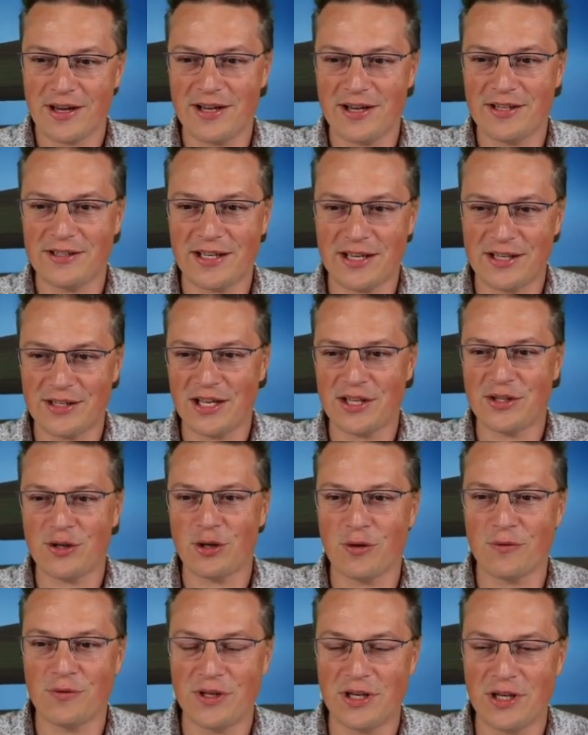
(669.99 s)
and
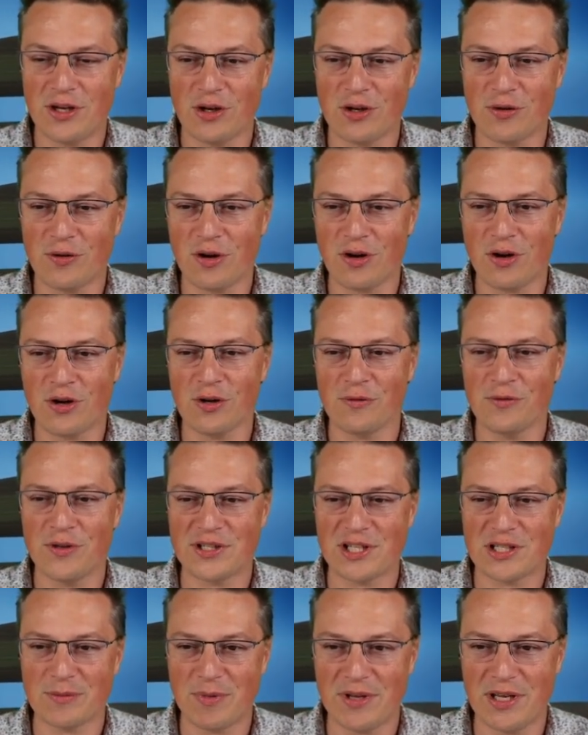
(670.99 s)
all of
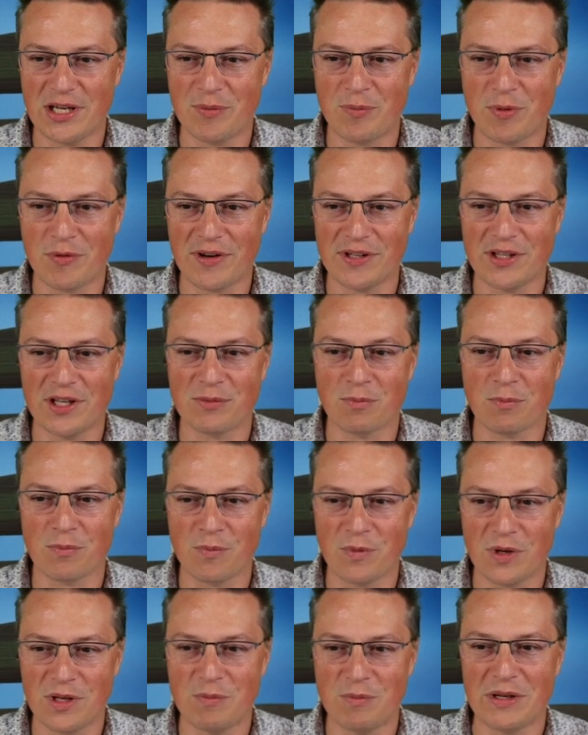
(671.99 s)
this is being provided
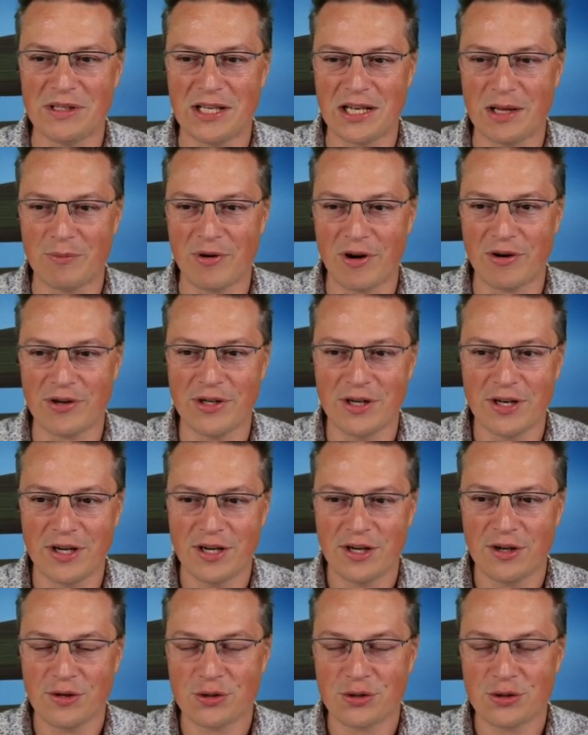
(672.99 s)
by the library.